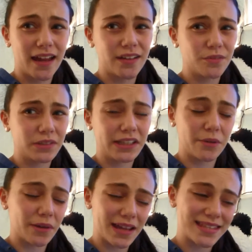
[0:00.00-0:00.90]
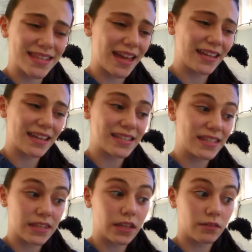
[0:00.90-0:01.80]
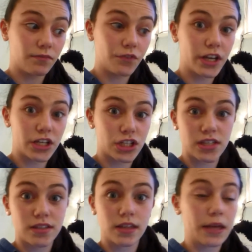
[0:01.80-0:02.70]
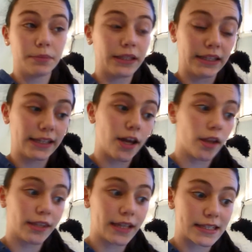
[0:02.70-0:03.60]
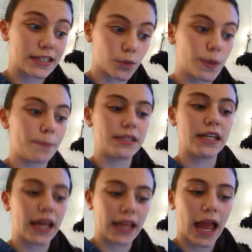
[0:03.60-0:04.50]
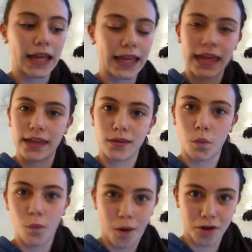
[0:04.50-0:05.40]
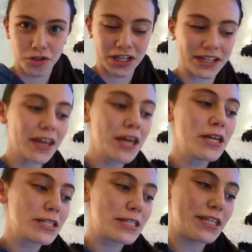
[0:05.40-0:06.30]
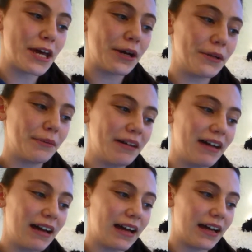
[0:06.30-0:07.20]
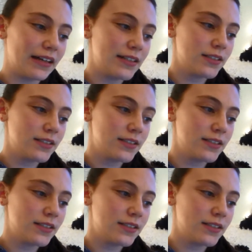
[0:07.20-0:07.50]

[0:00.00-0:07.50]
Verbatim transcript: I don't really know what I said because the footage is completely gone. Like, it's corrupted. Like, I can't watch it. So, uh...